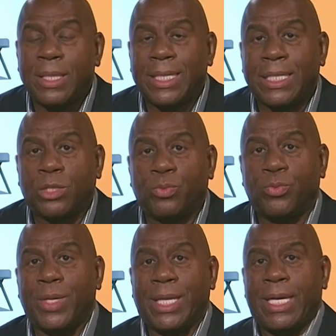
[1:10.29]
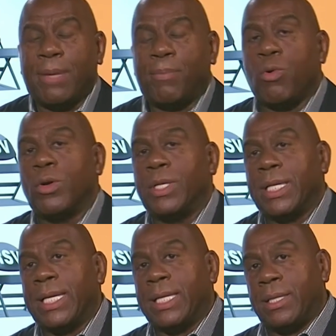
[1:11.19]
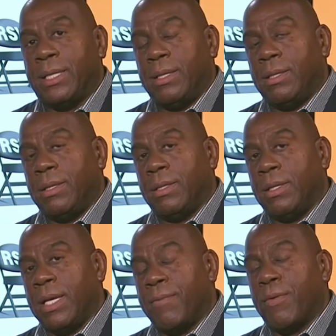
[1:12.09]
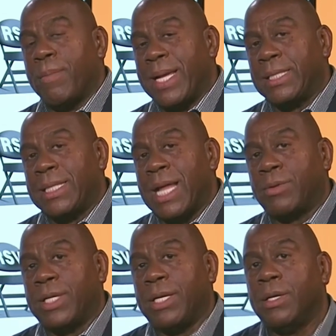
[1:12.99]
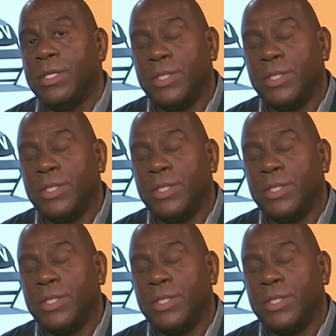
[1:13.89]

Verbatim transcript: it's really important to get the information out there,